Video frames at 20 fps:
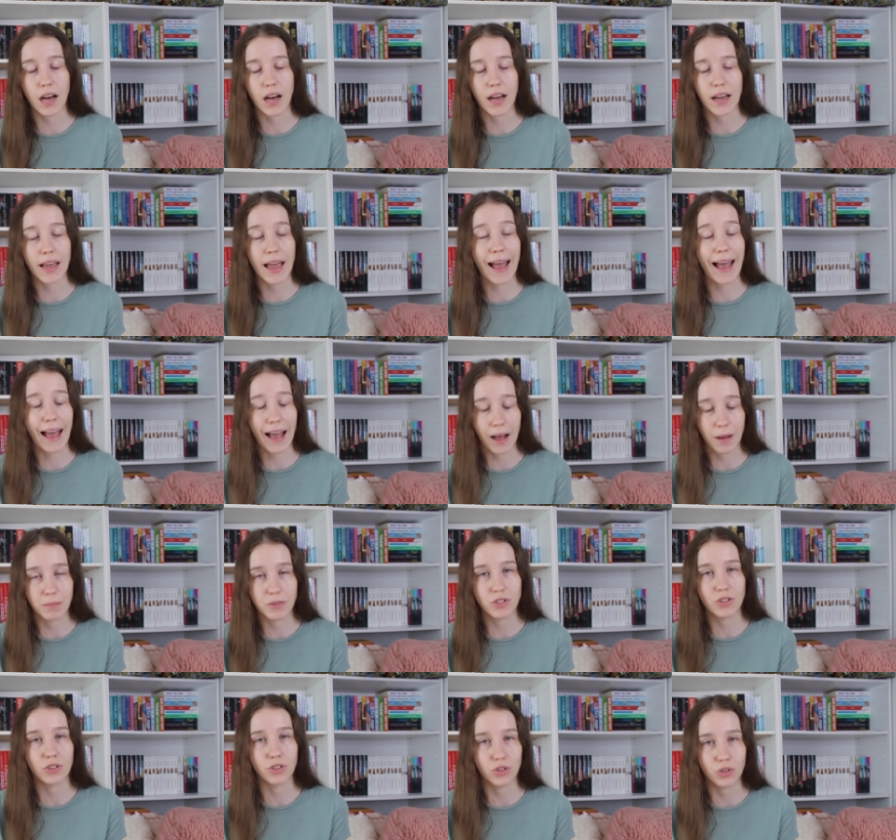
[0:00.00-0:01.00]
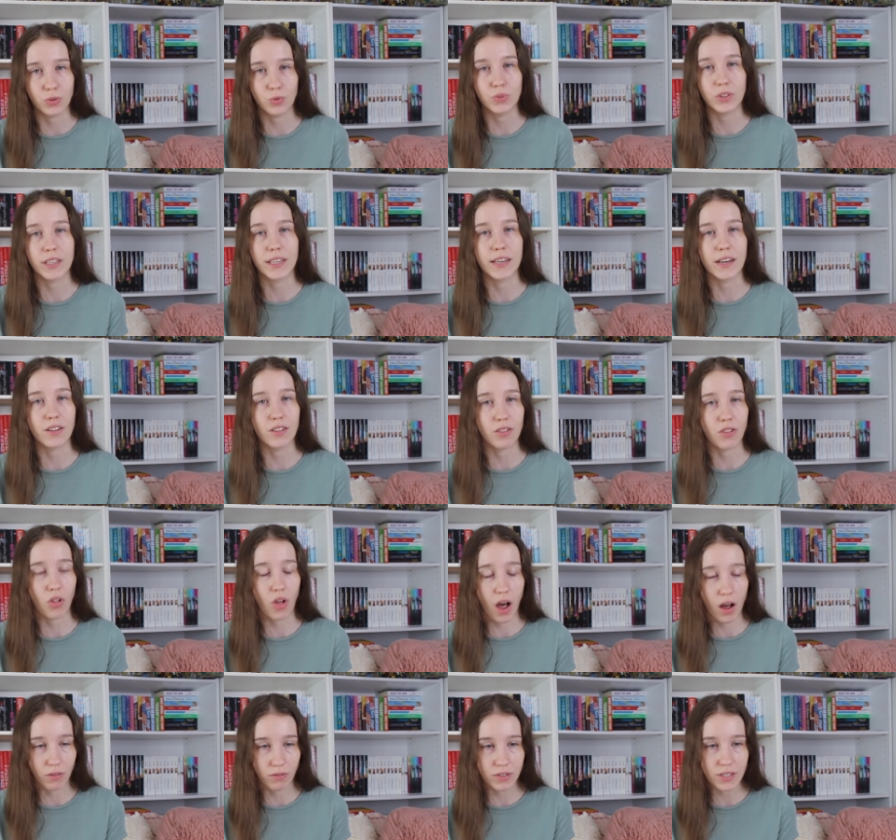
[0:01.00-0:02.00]
I absolutely
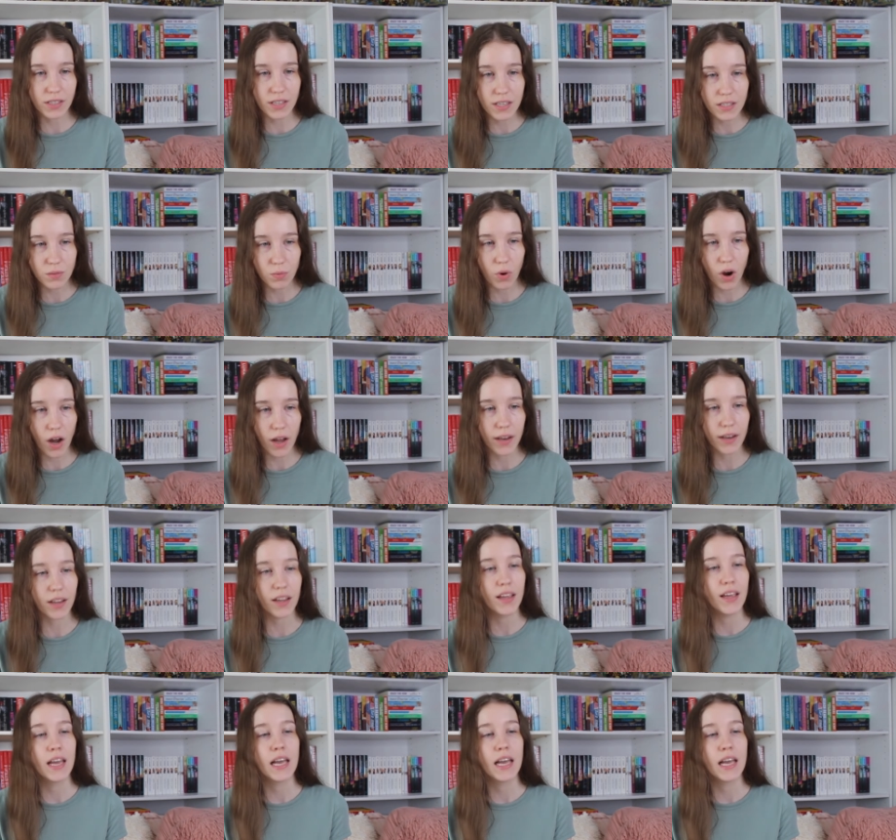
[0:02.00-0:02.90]
loved this one.